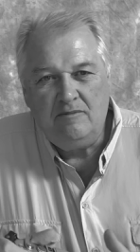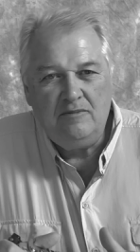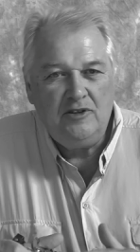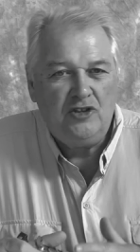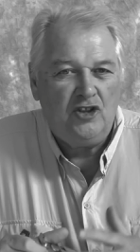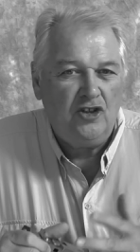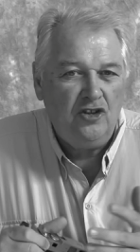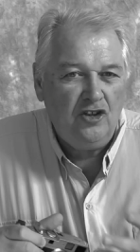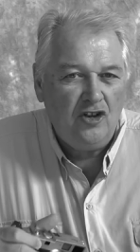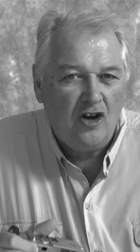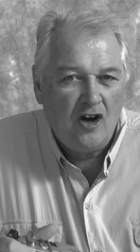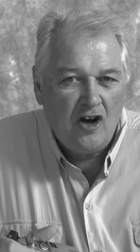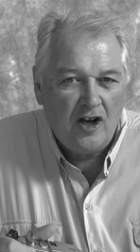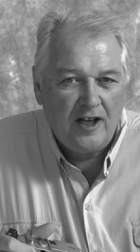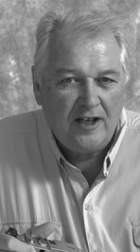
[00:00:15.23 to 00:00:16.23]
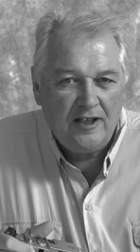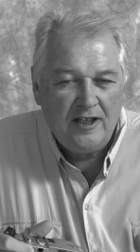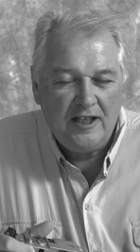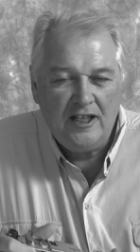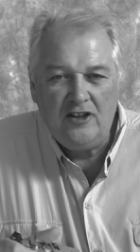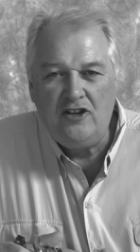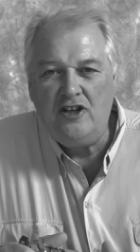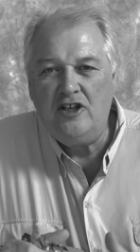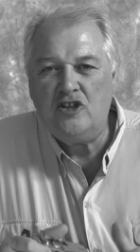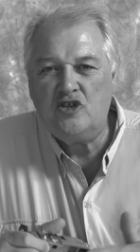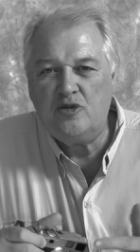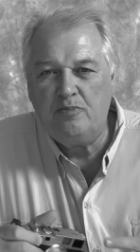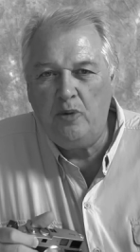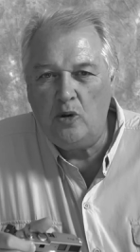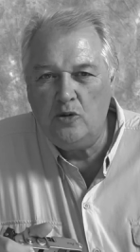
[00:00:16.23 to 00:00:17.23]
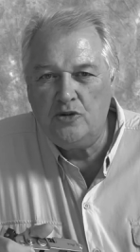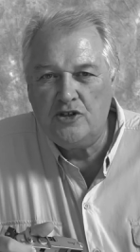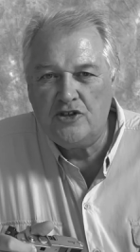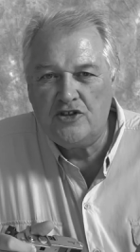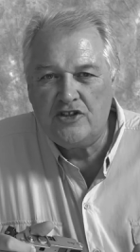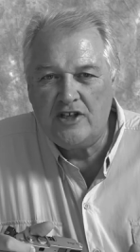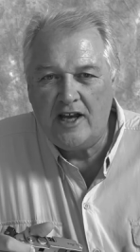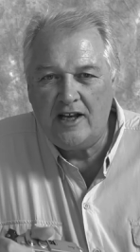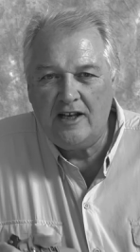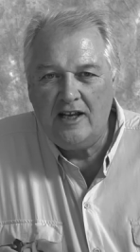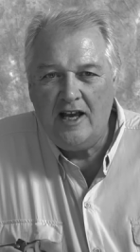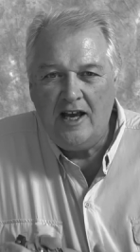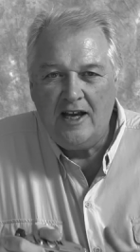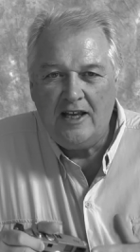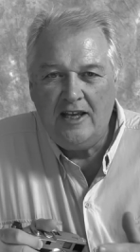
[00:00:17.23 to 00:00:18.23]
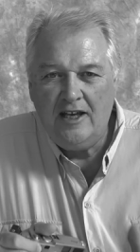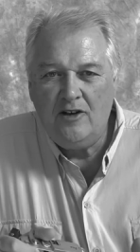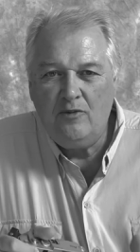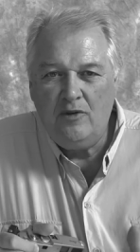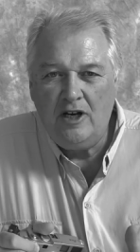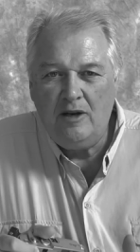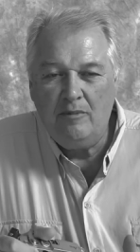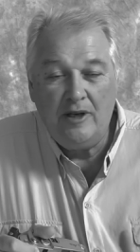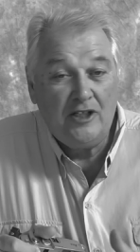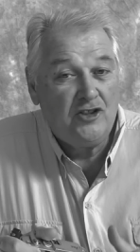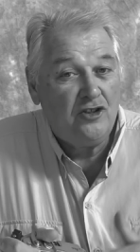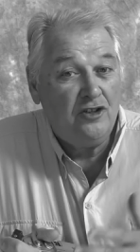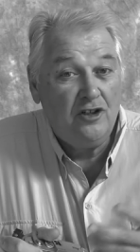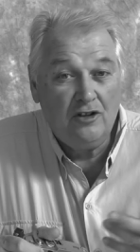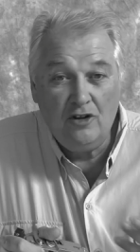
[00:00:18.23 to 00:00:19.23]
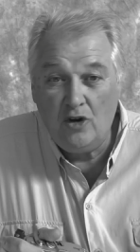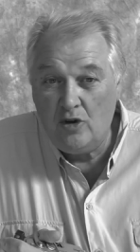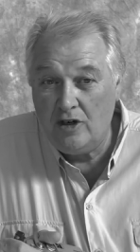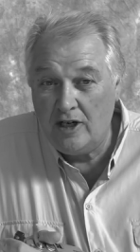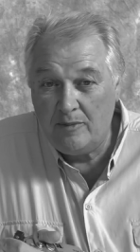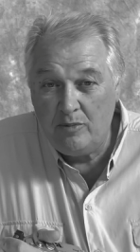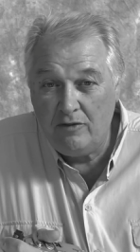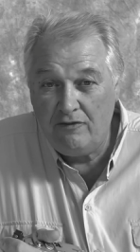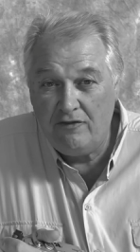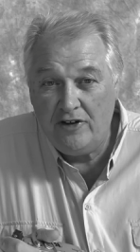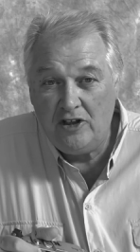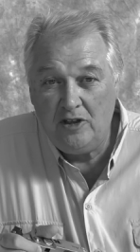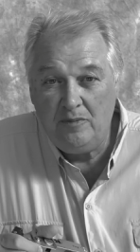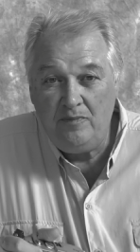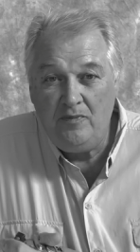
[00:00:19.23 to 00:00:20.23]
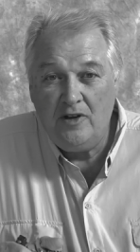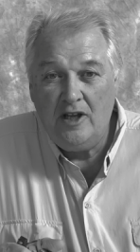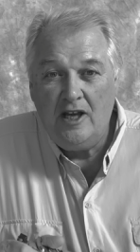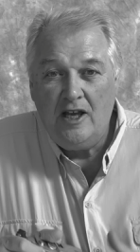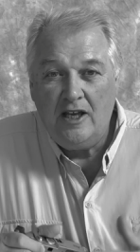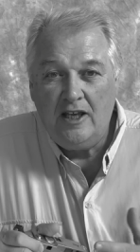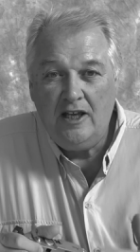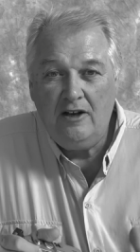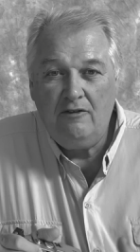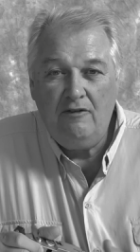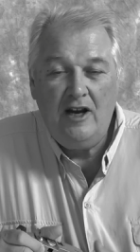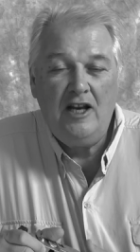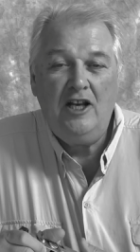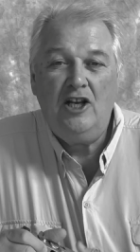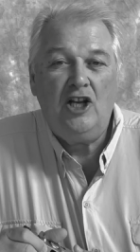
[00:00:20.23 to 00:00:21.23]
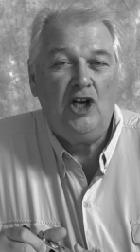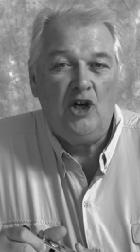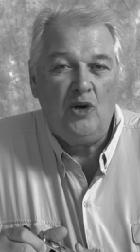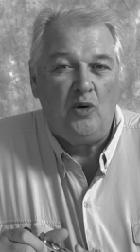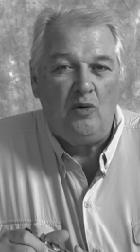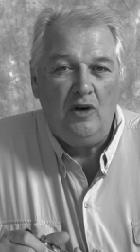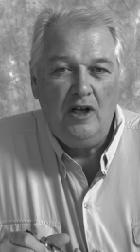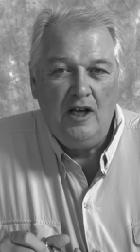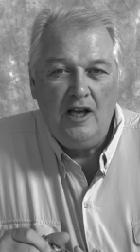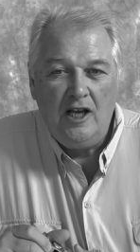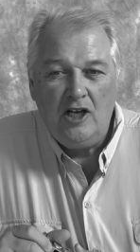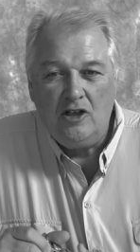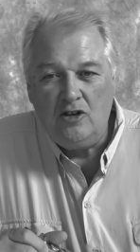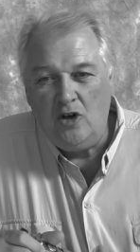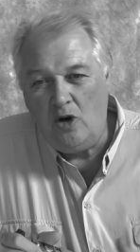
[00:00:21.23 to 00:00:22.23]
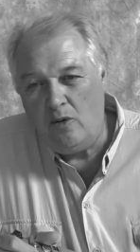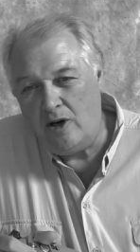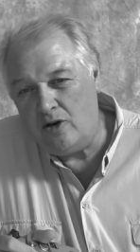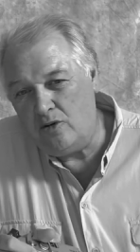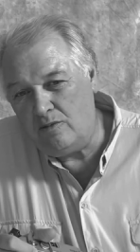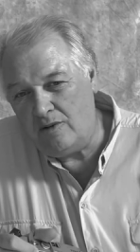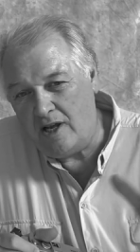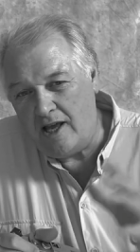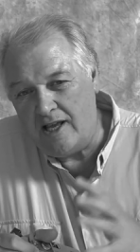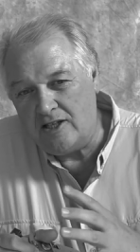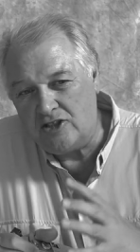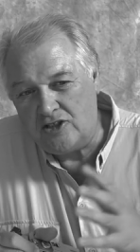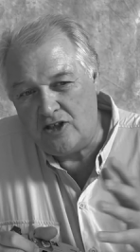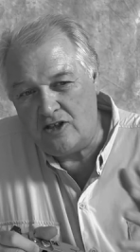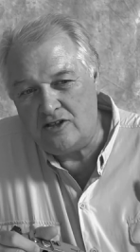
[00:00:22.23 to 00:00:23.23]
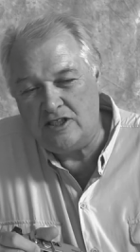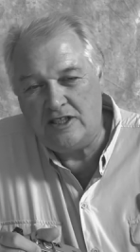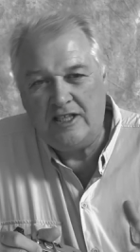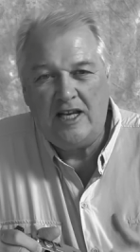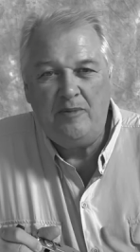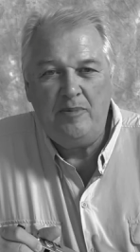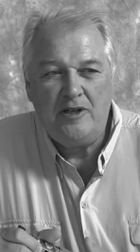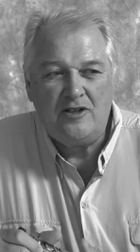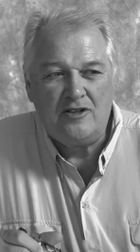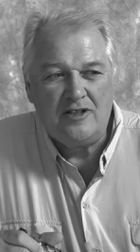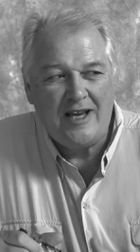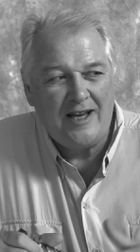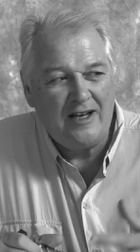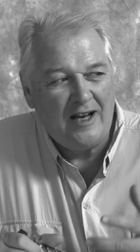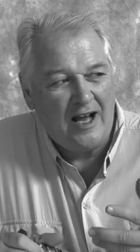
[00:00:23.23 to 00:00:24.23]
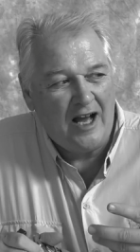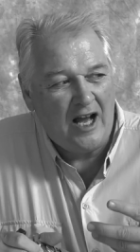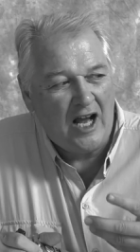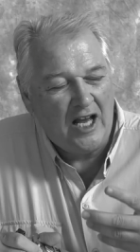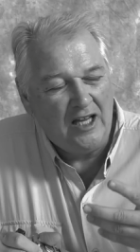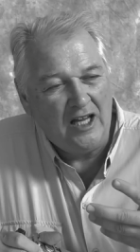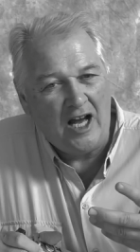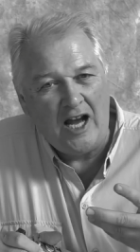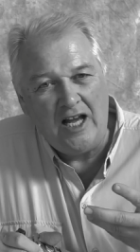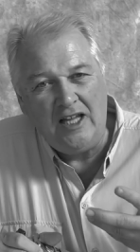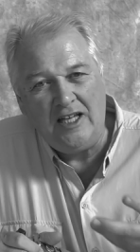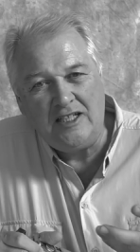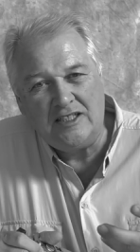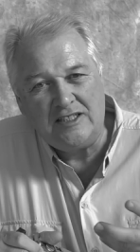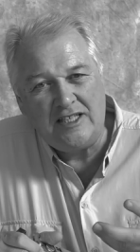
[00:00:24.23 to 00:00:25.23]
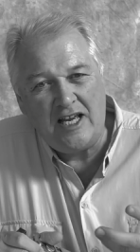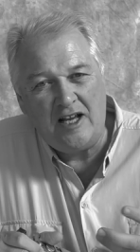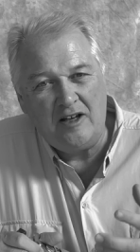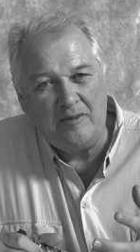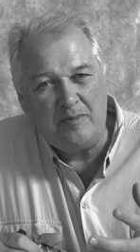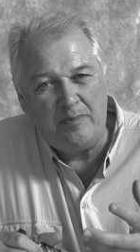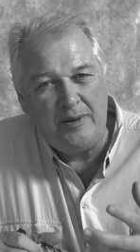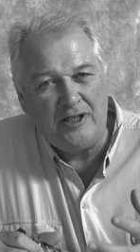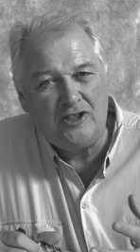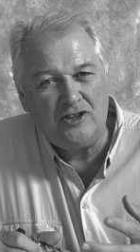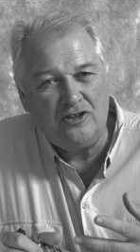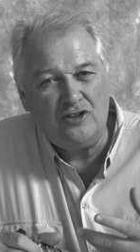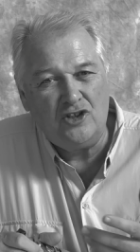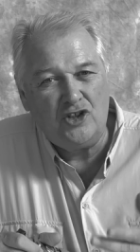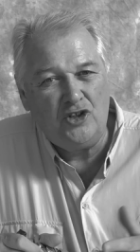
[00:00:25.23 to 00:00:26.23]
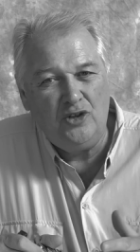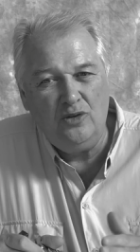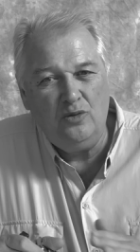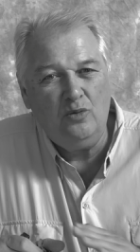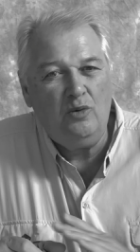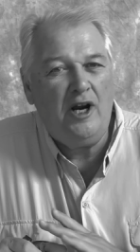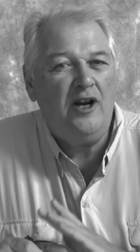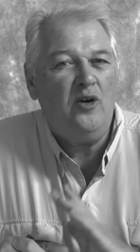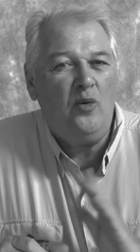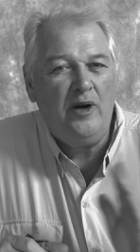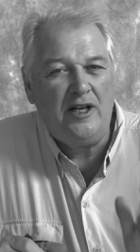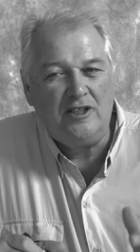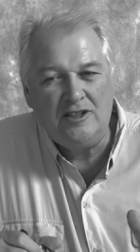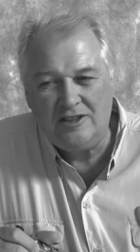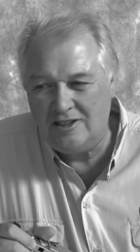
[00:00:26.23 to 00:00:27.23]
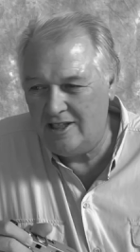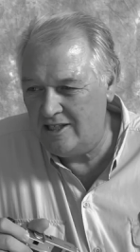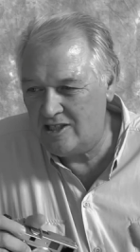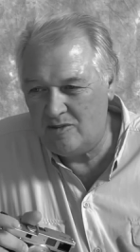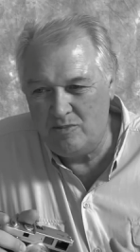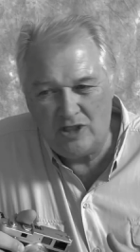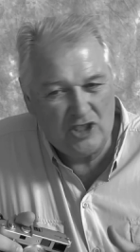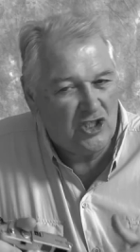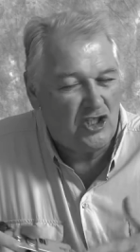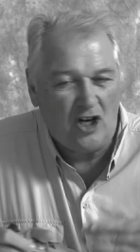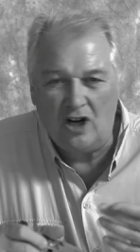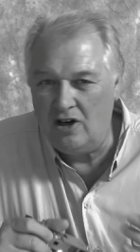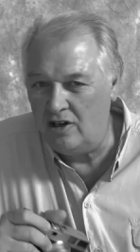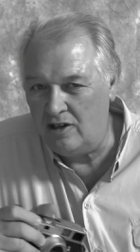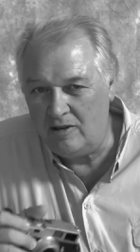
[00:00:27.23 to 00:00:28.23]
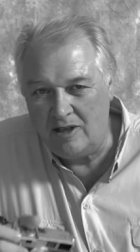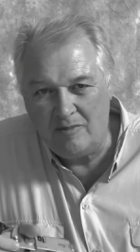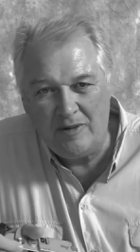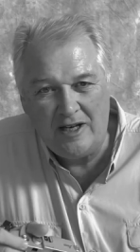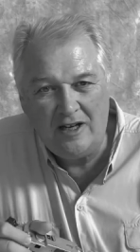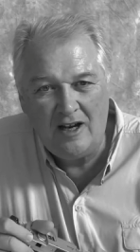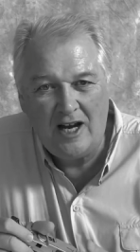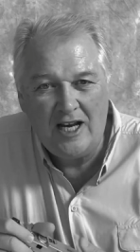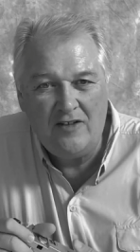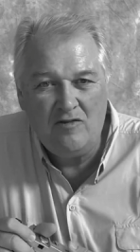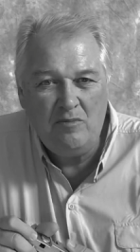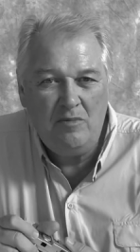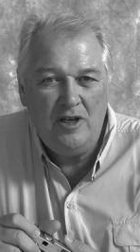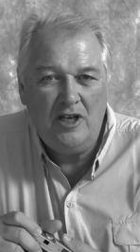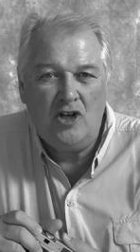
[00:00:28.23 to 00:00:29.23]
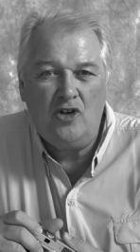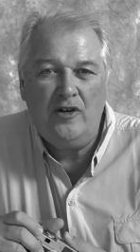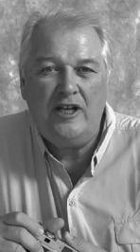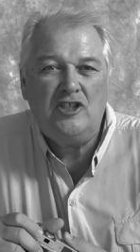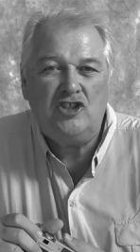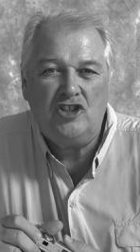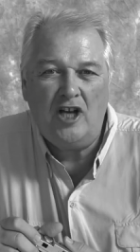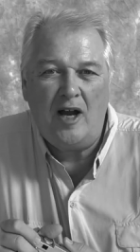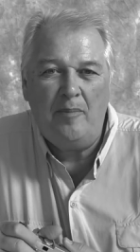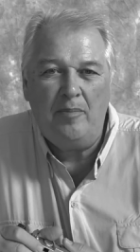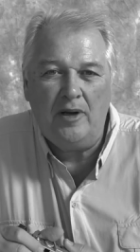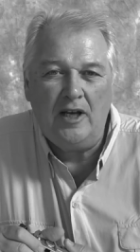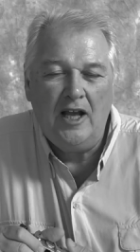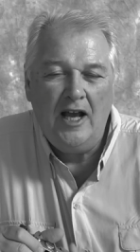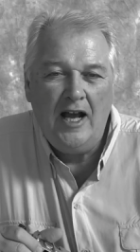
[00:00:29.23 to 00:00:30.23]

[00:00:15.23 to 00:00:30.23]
turn it on, get the exposure set, get ready, make sure you're loaded up with film, get ready to go. Go out and start to take pictures. And I like to take a picture or two right away, just gets me started. It might not even be a great shot, but